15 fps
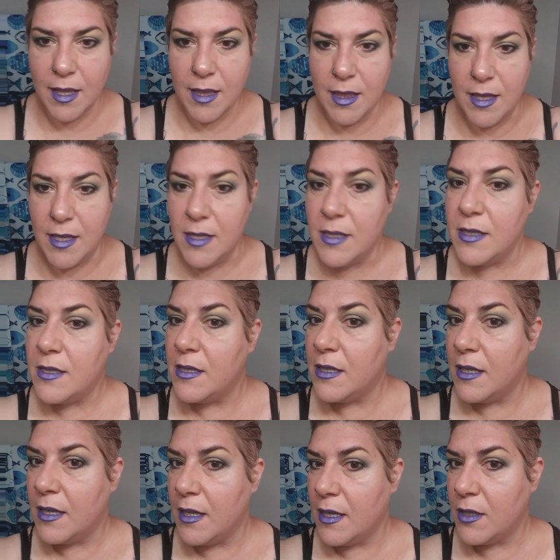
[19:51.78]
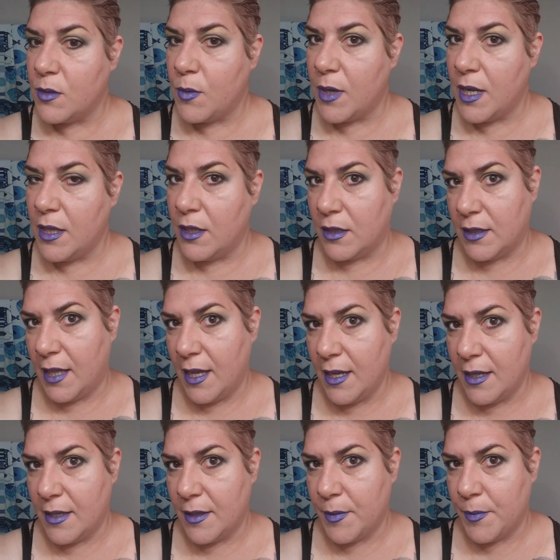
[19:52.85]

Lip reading: this is what I look like.